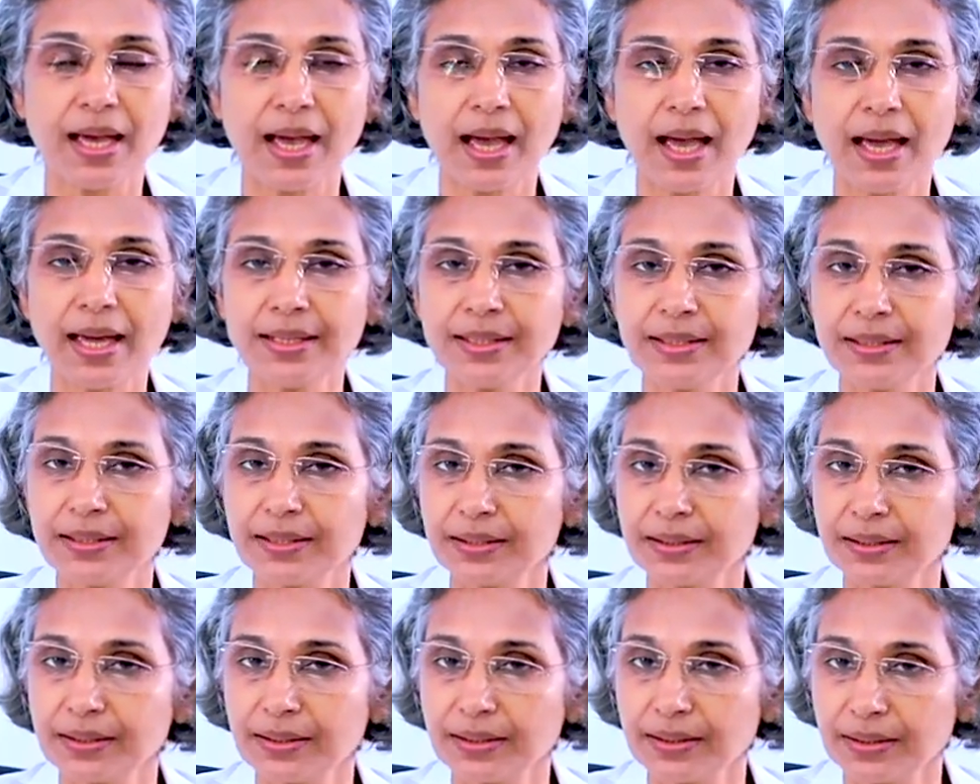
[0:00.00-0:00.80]

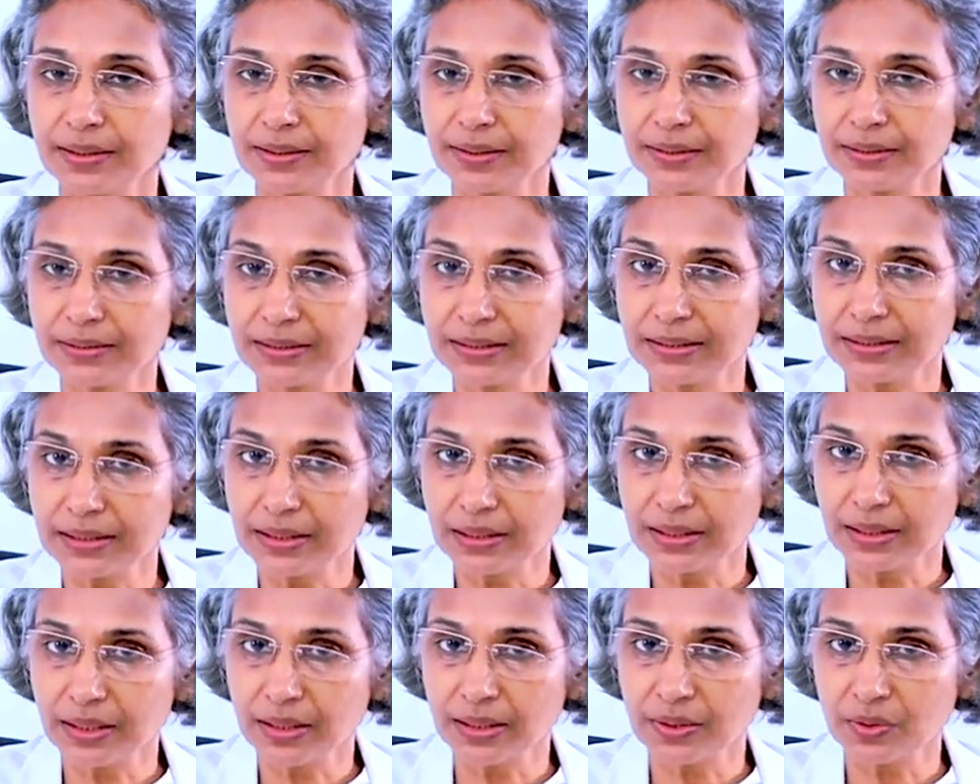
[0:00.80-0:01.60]
And she
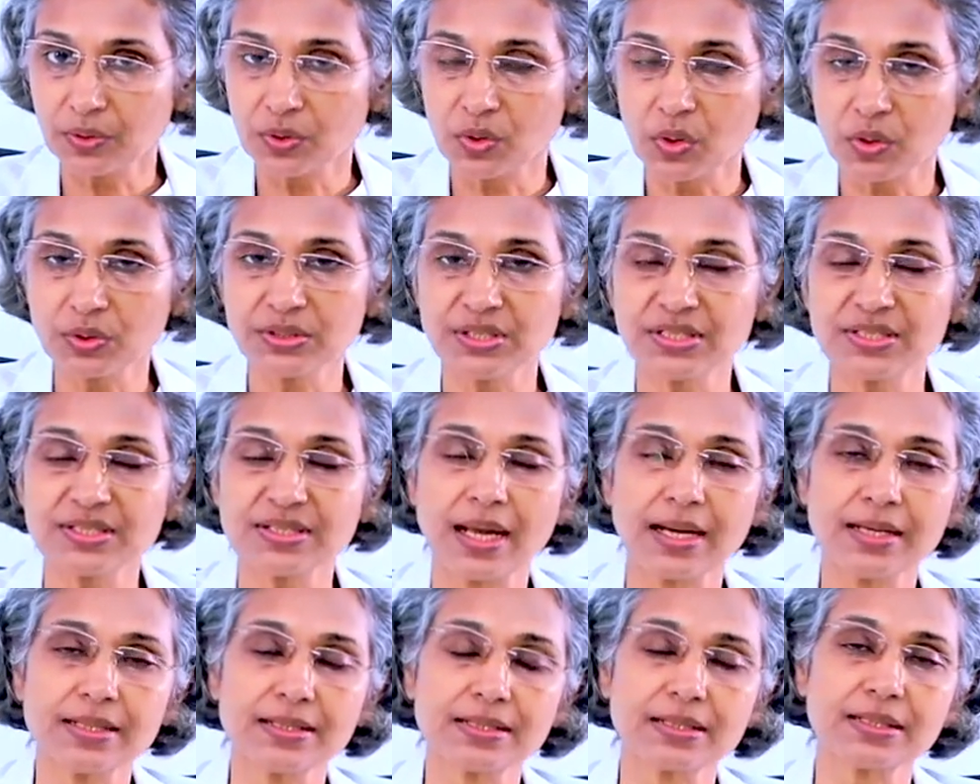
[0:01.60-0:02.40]
had got this
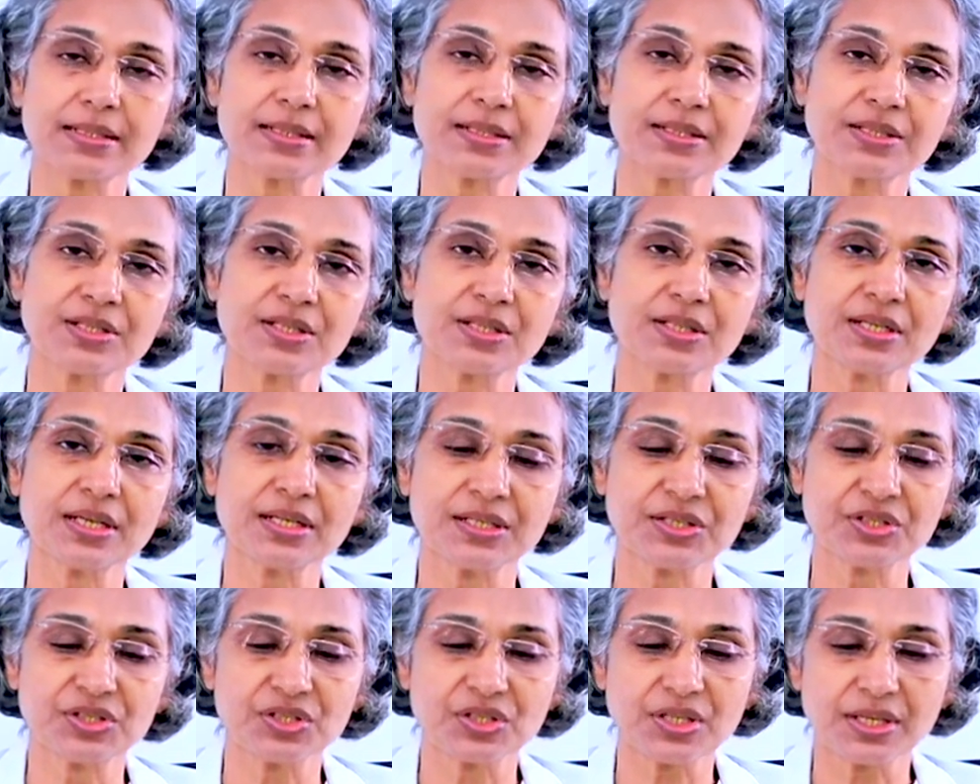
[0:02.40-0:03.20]
ulceration,
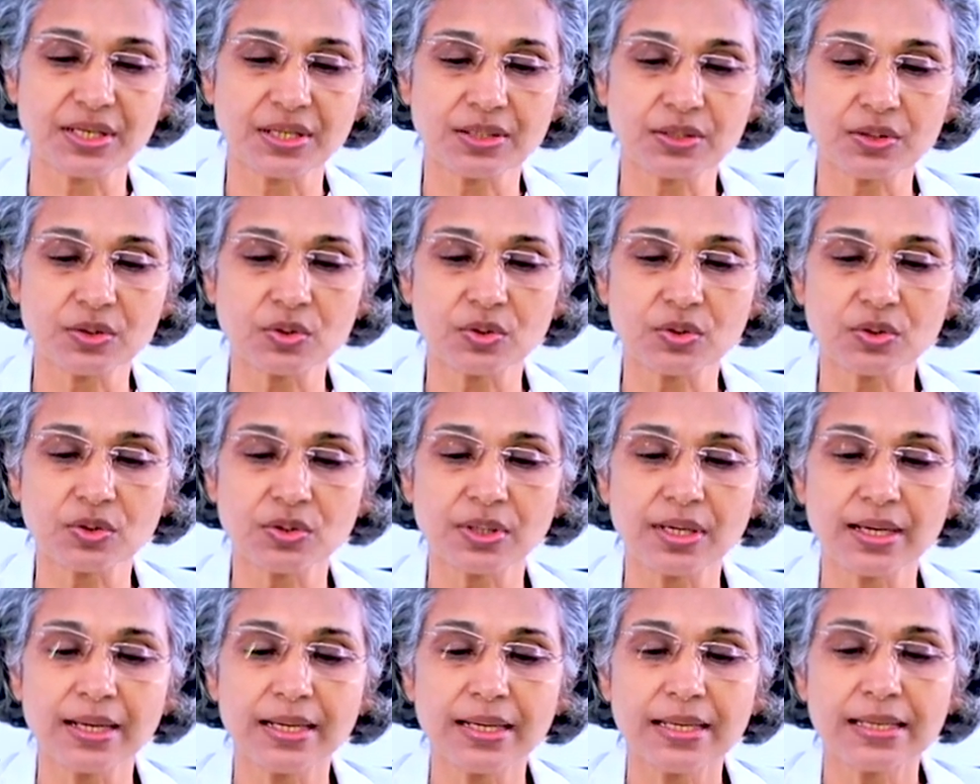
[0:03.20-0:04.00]
and she had
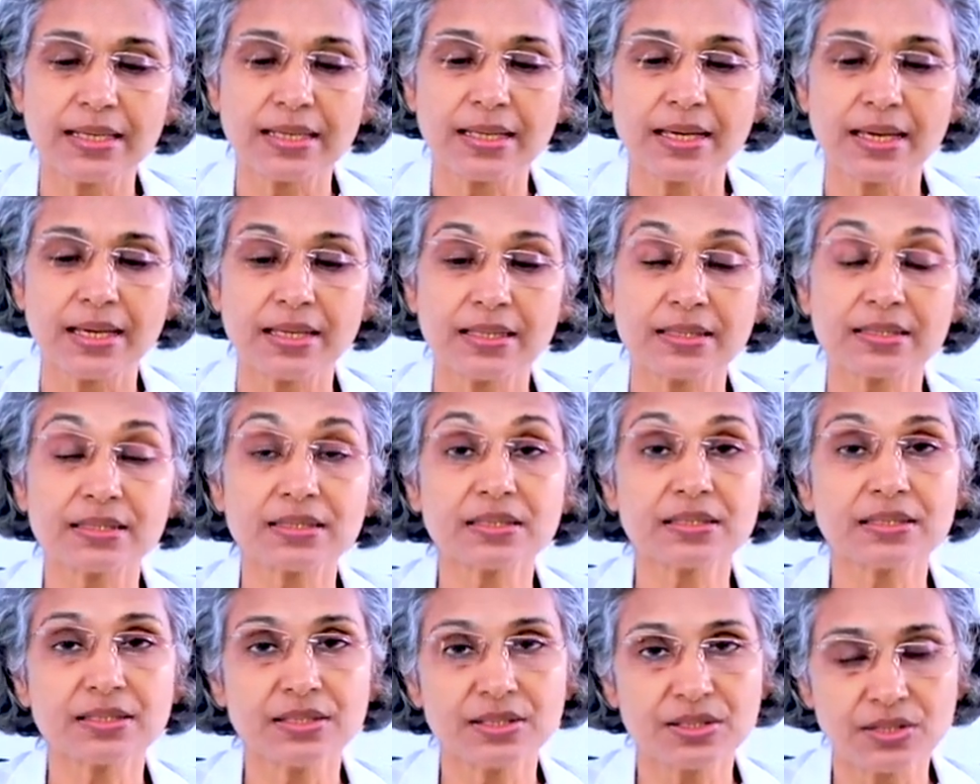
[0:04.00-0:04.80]
undergone
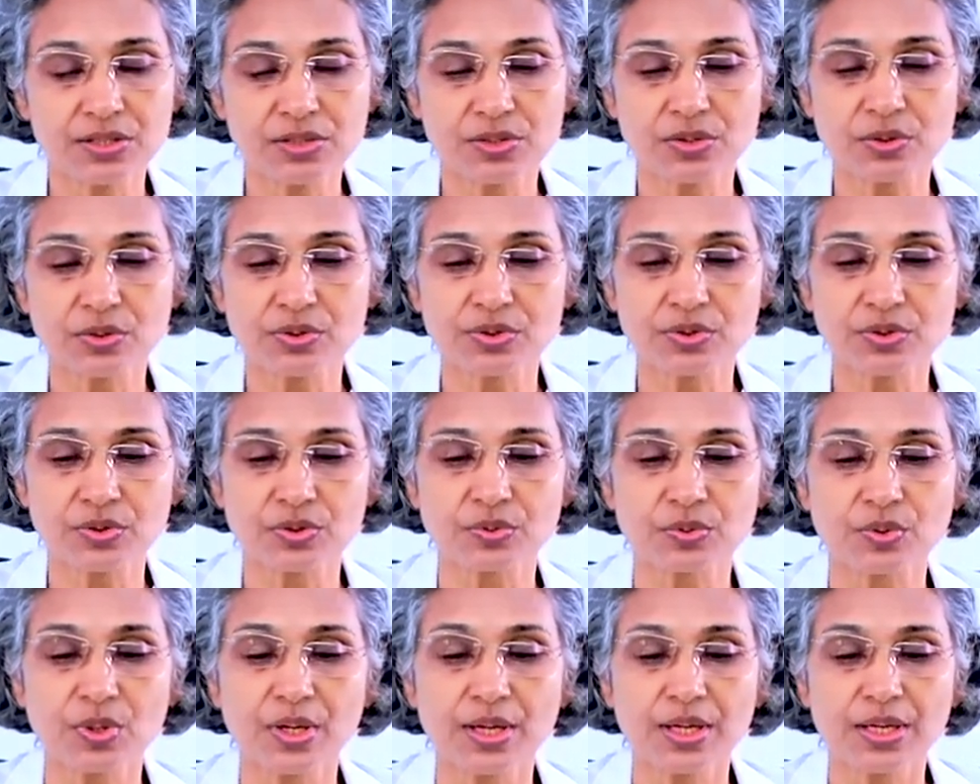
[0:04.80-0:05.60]
surgeries
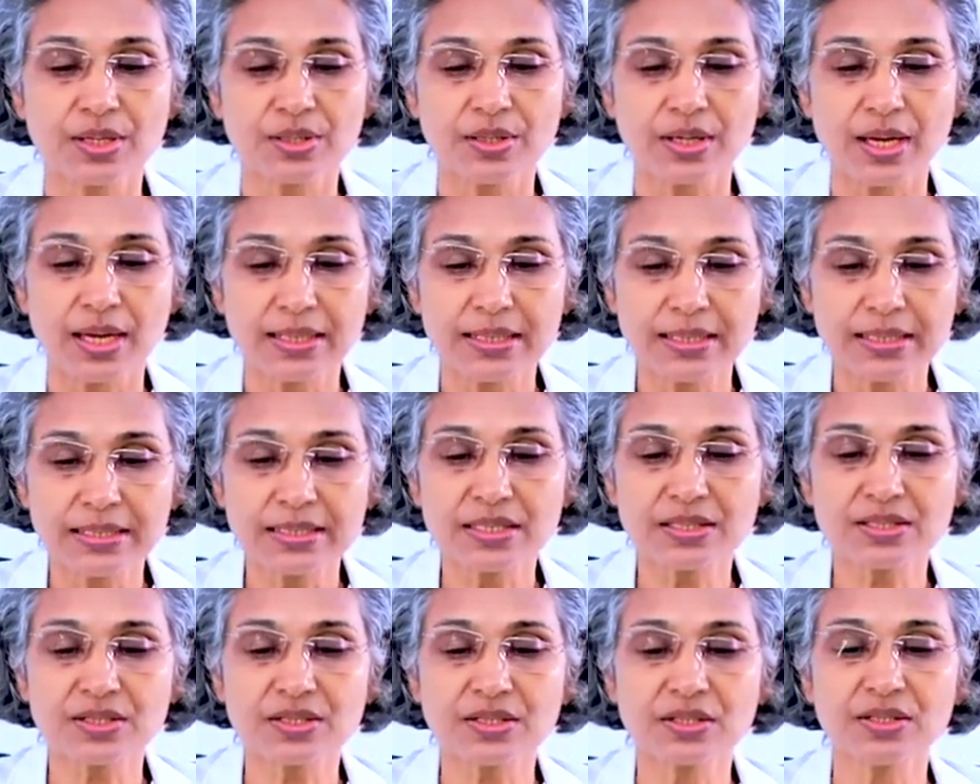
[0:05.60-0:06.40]
also,
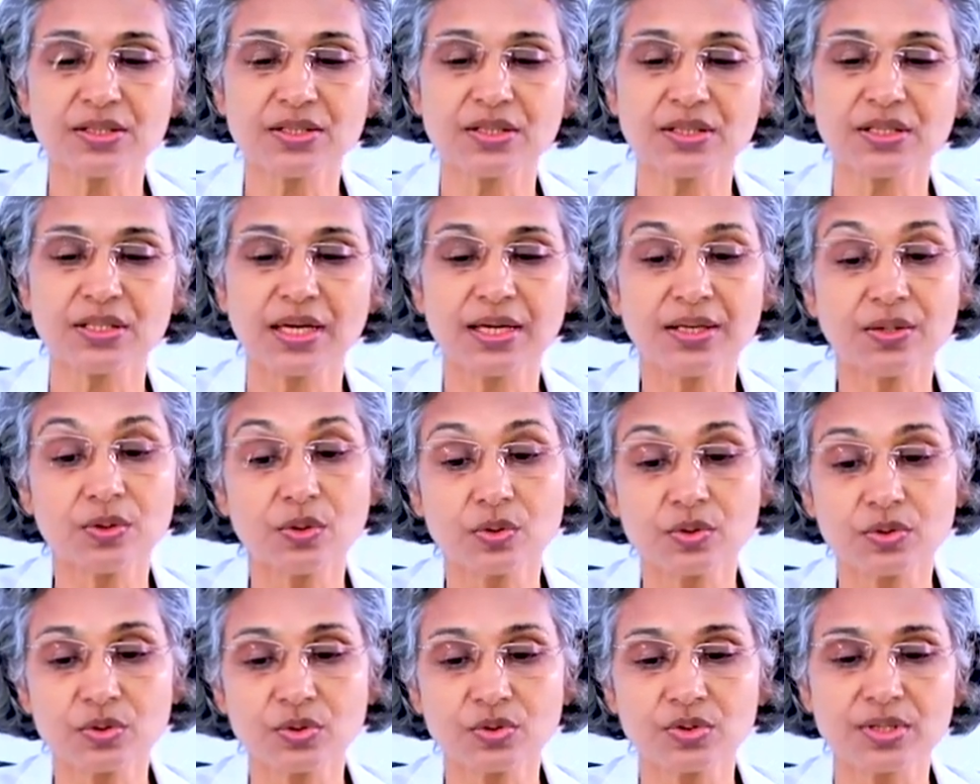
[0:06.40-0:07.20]
laser surgery and
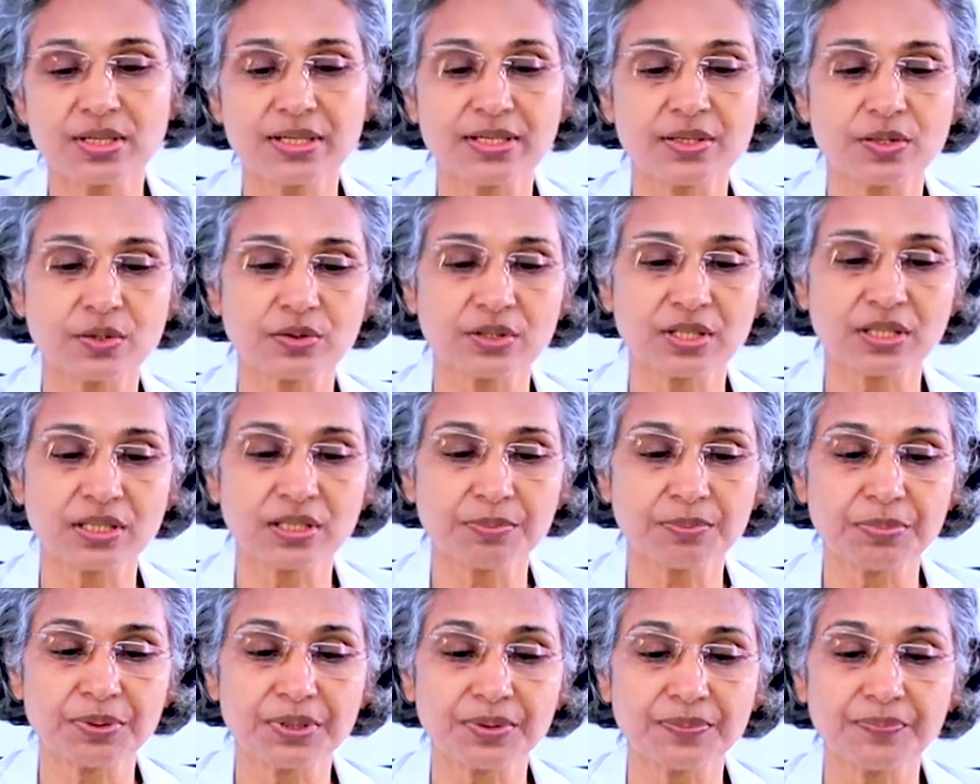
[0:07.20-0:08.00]
also
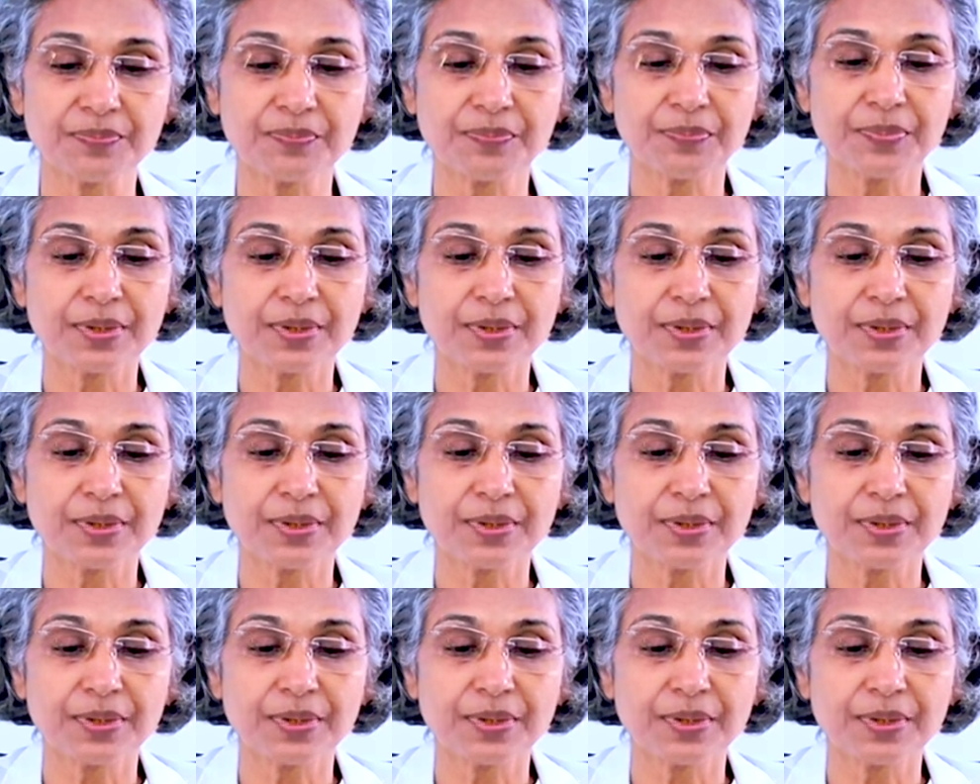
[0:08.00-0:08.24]
sclerotherapy.